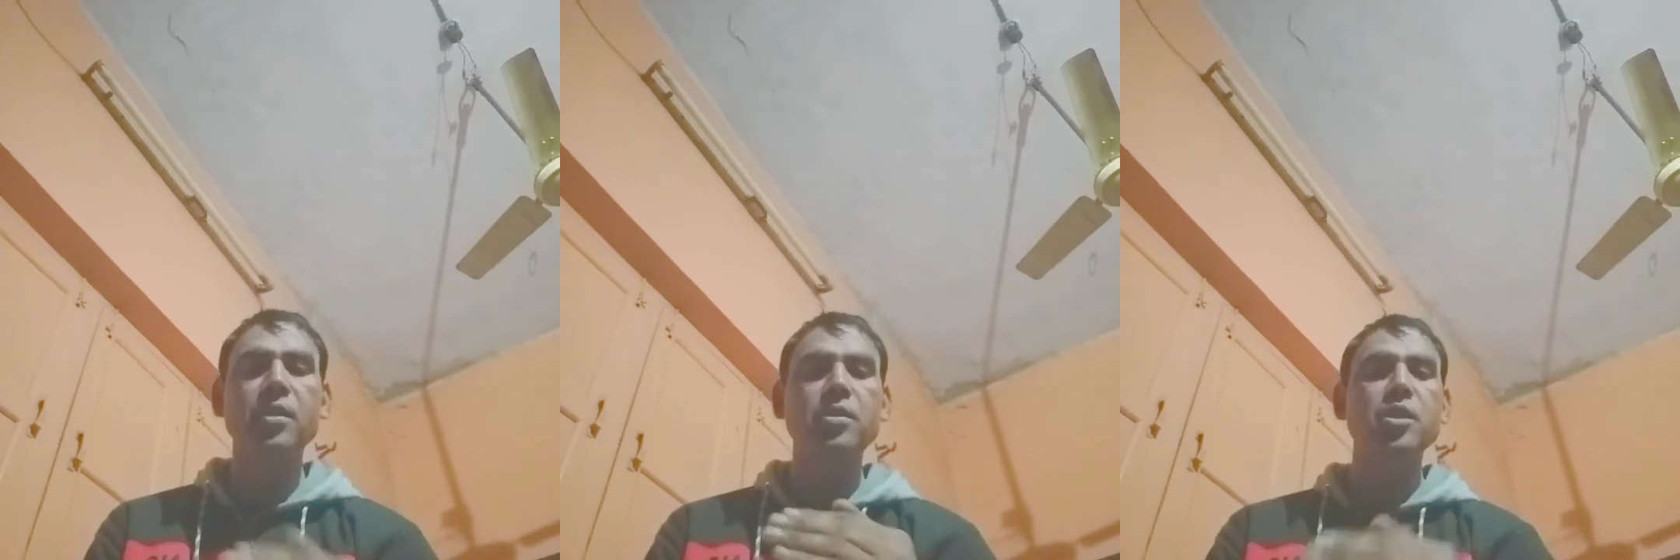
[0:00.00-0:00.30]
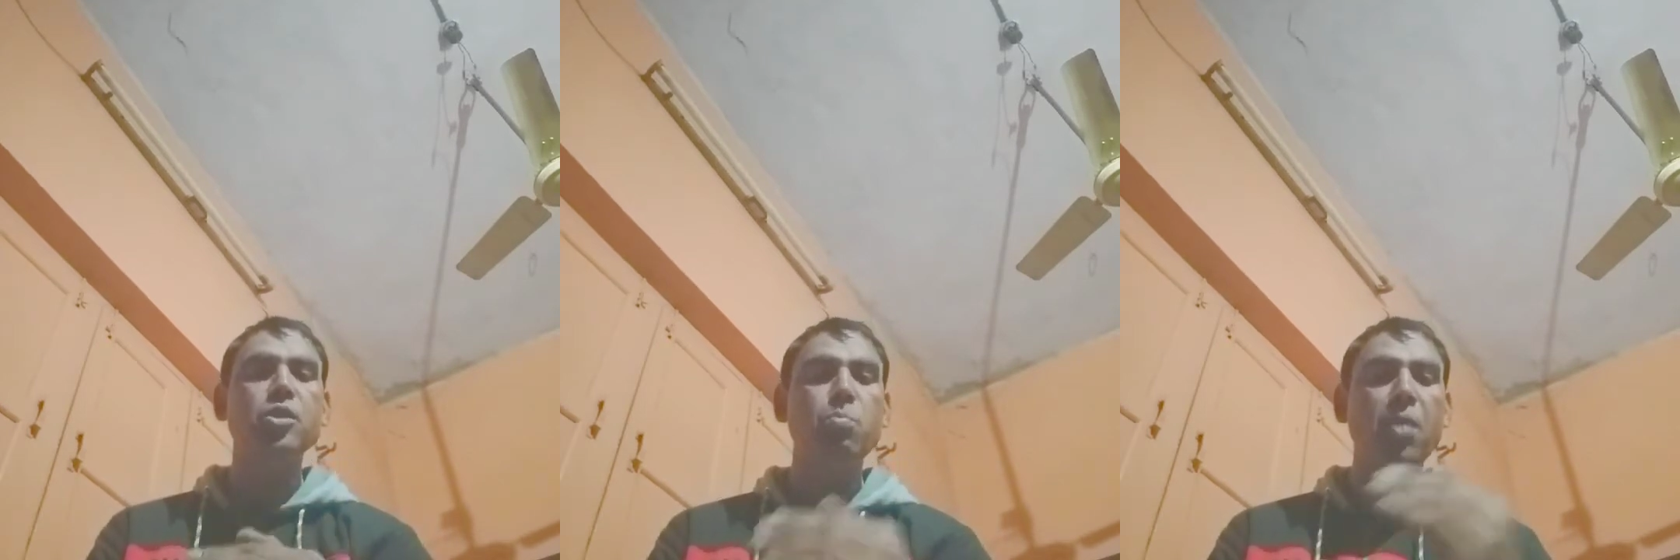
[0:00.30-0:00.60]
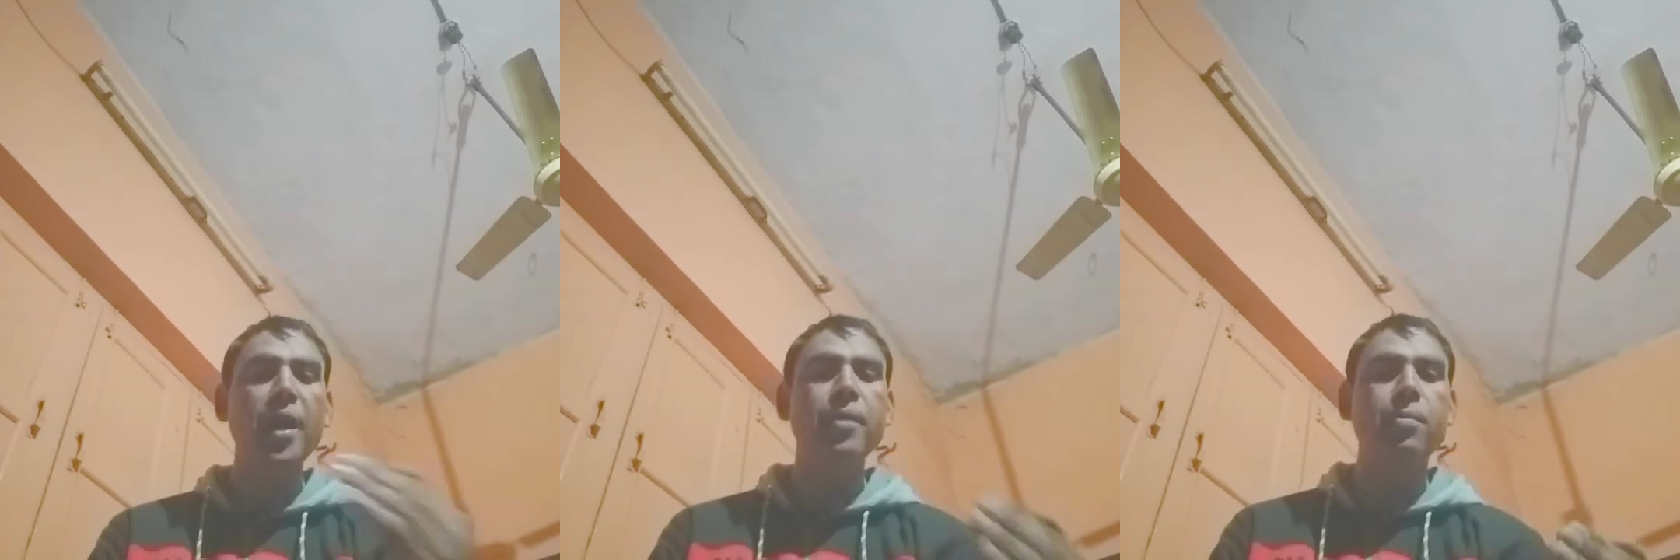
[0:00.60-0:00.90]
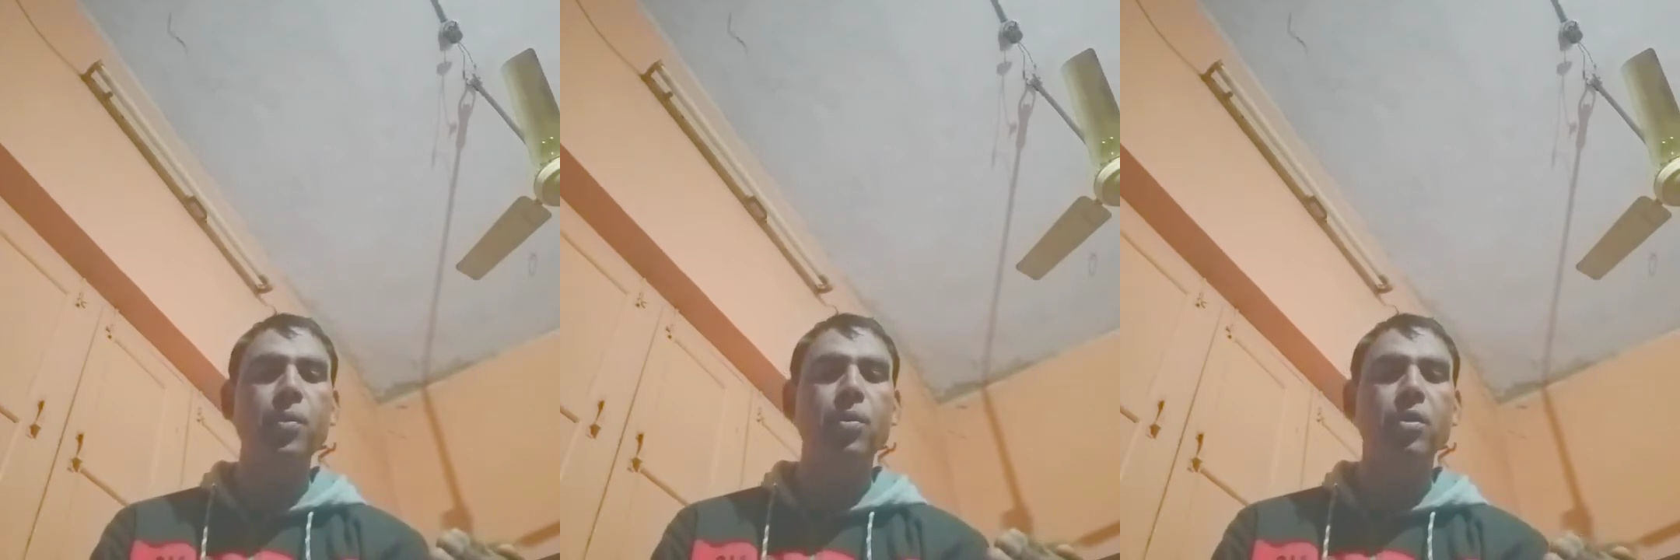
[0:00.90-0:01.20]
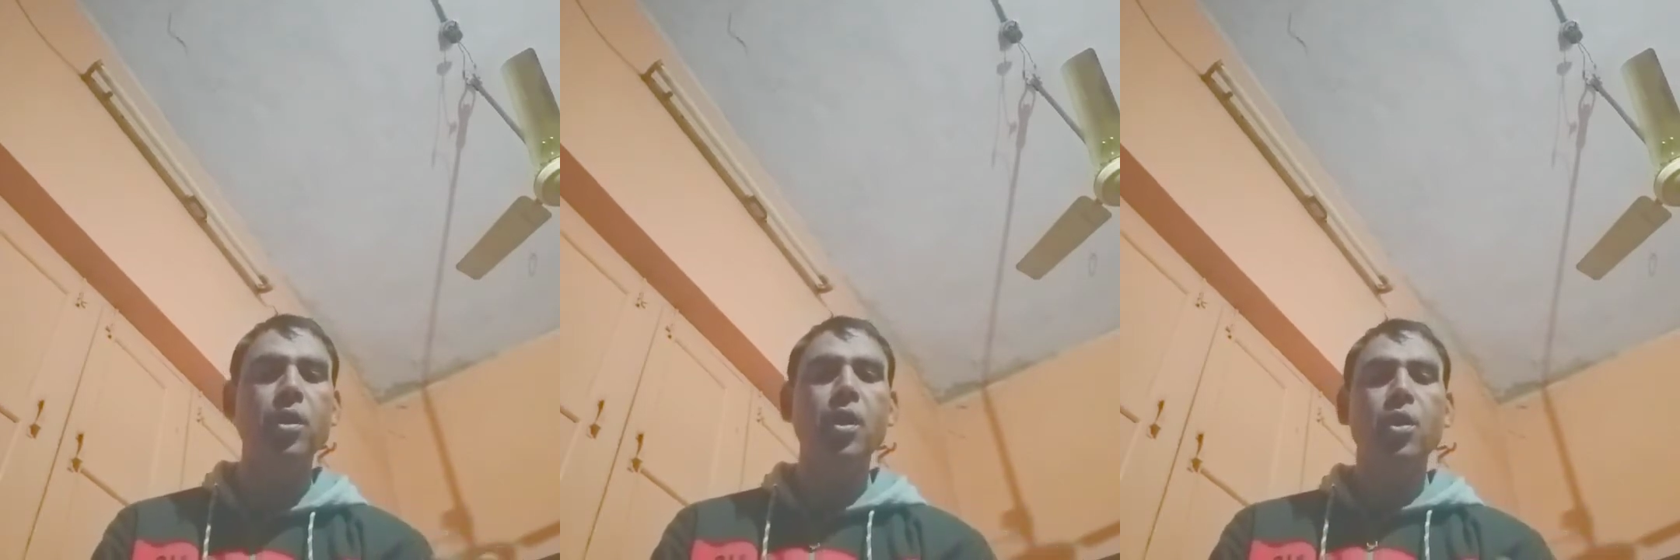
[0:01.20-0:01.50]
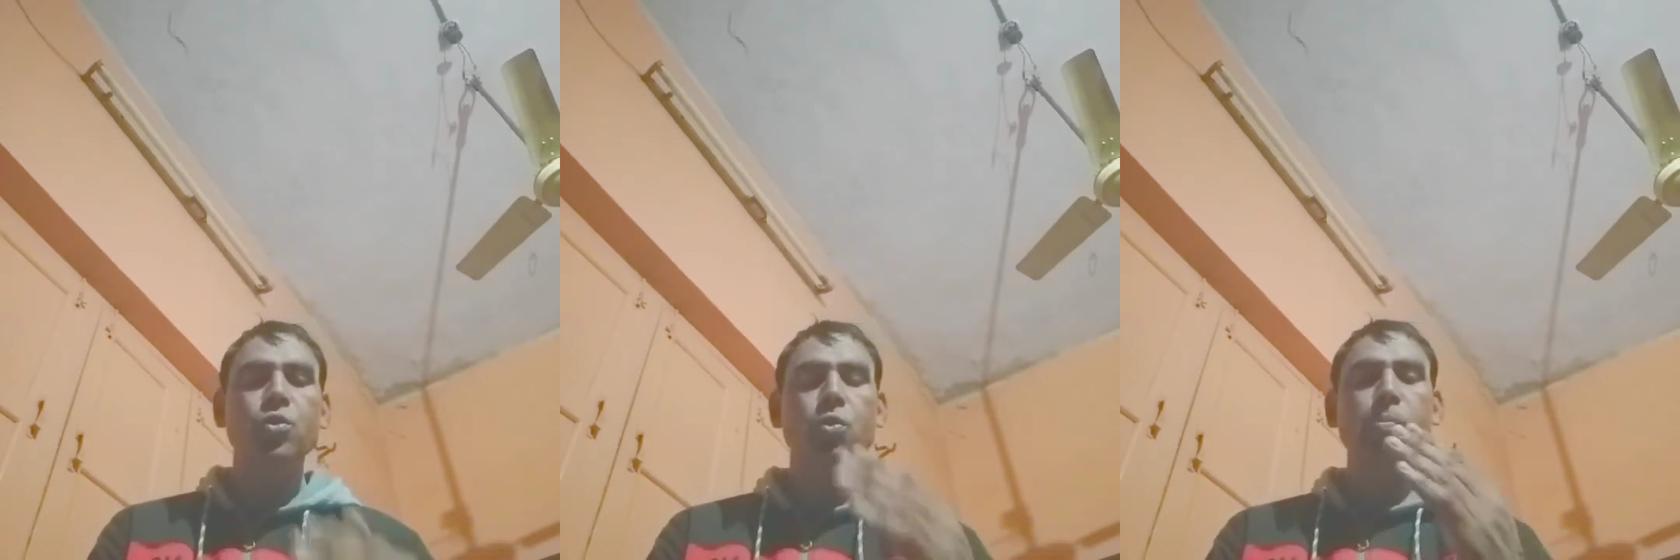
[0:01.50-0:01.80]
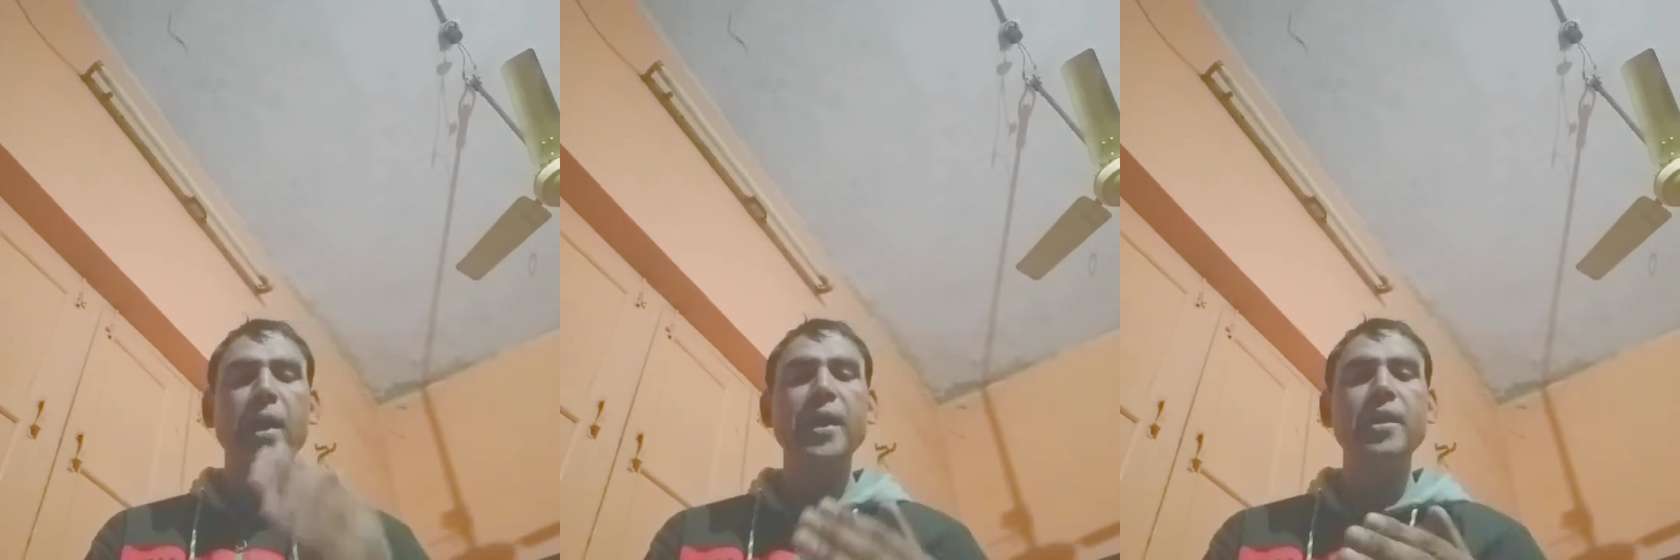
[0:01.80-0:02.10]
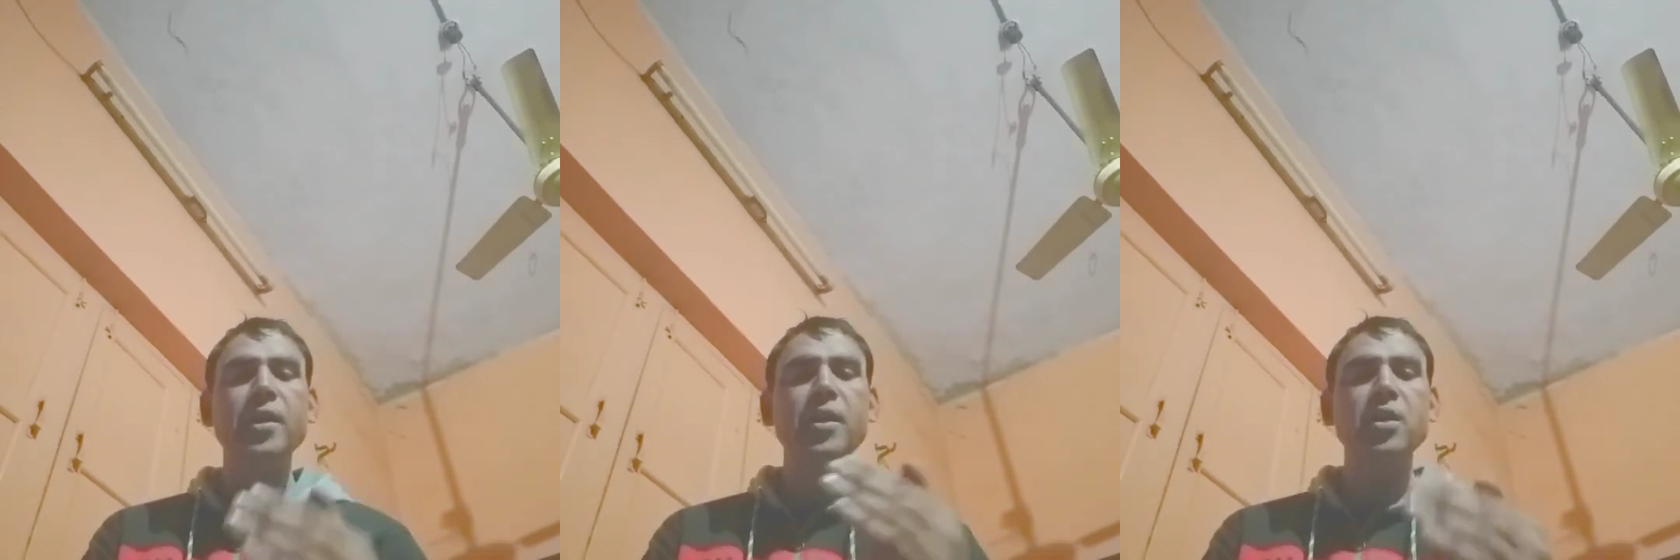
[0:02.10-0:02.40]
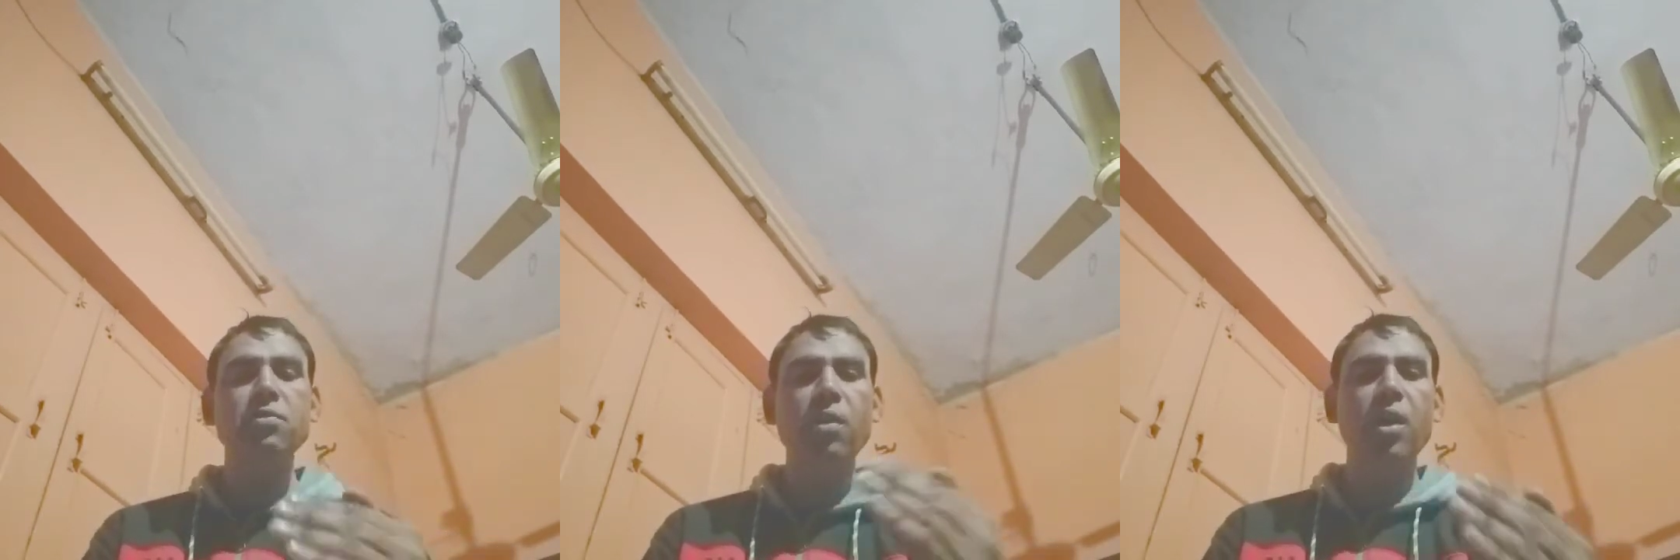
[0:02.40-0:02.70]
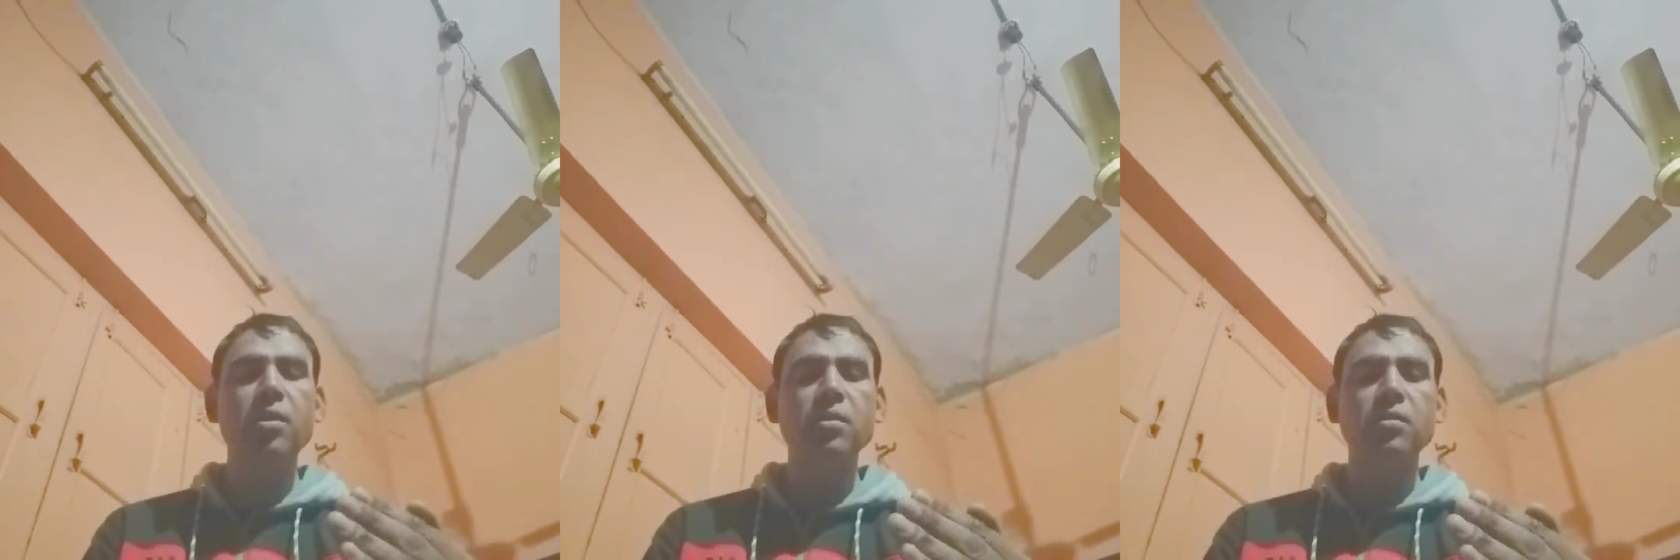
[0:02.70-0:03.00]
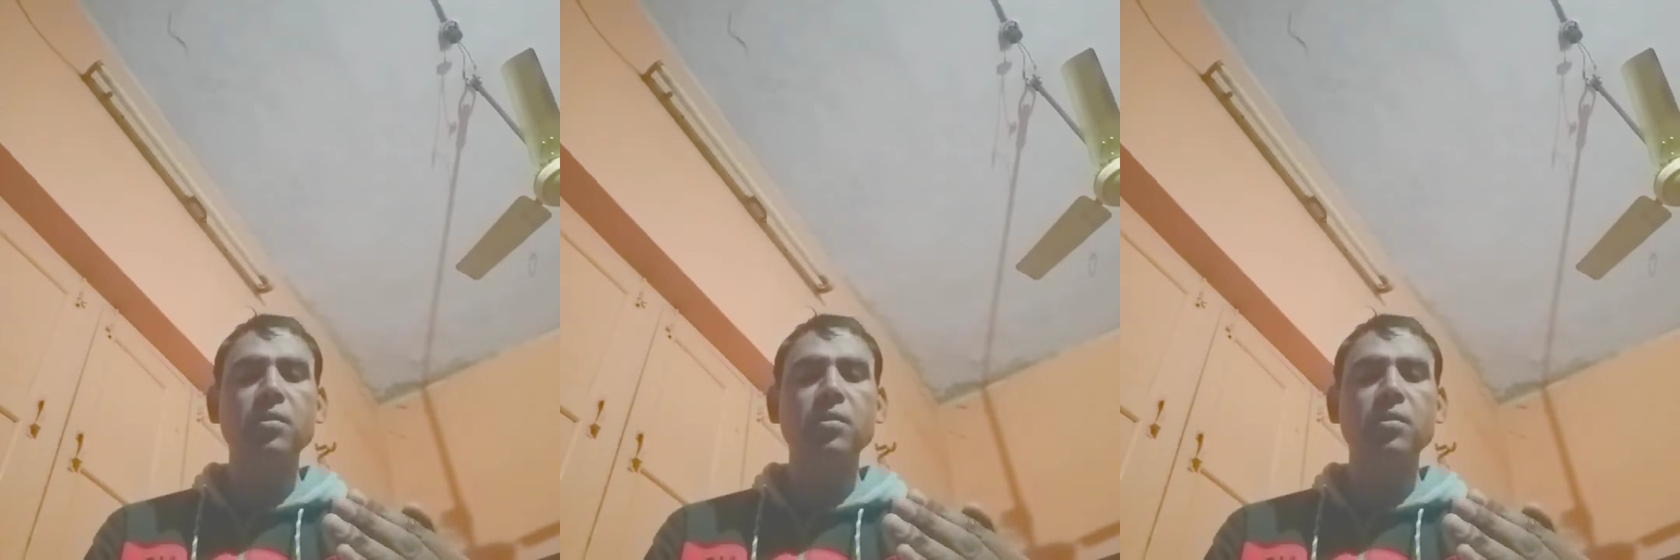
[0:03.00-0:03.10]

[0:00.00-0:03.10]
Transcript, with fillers: This is my book. So my turns what?